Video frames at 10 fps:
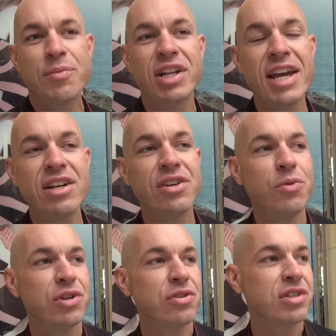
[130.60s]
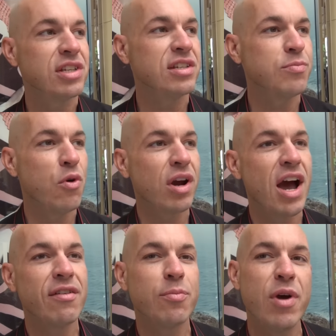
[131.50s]
Lately, what you'll see is more
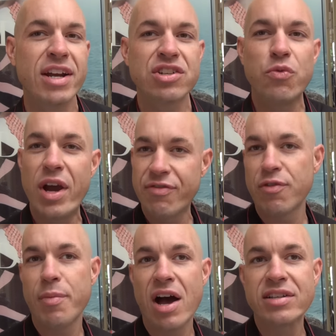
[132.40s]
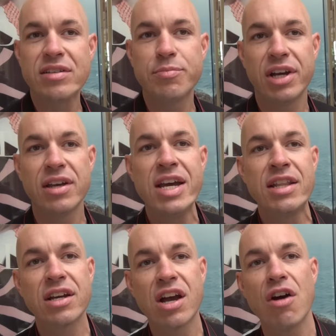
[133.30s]
kind of a branch away from boxing, but
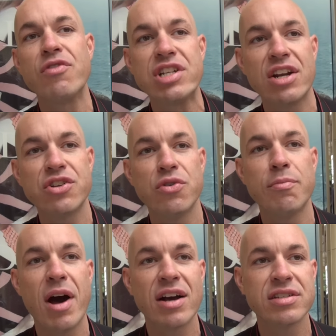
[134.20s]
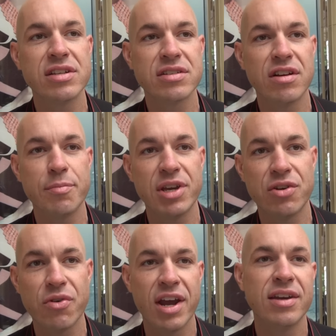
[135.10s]
the coverage I do in boxing is going to be
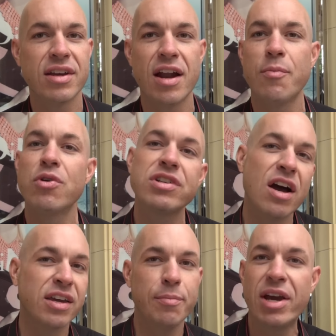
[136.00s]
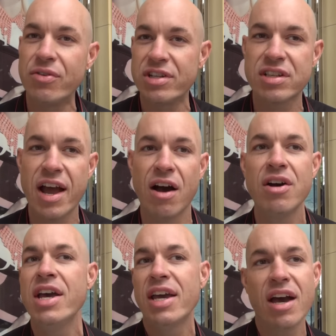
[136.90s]
great, kind of more documentary style out.
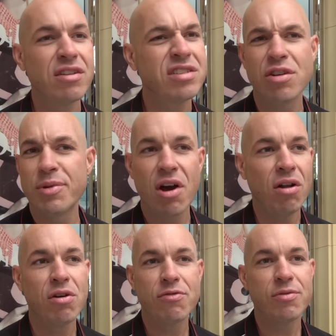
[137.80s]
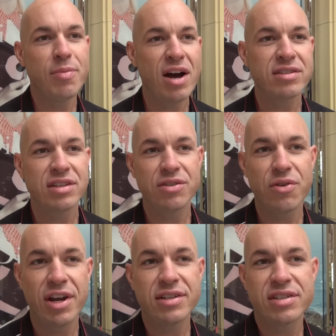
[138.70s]
I'll still be all over boxing,
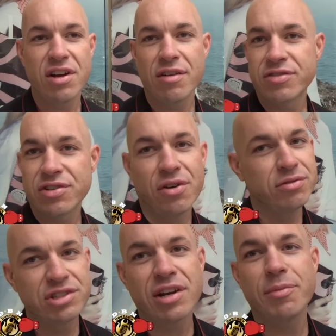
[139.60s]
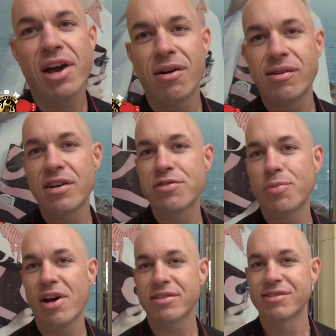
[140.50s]
great stuff. So check me out, Hustle
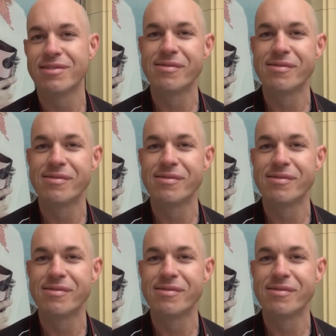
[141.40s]
Boss.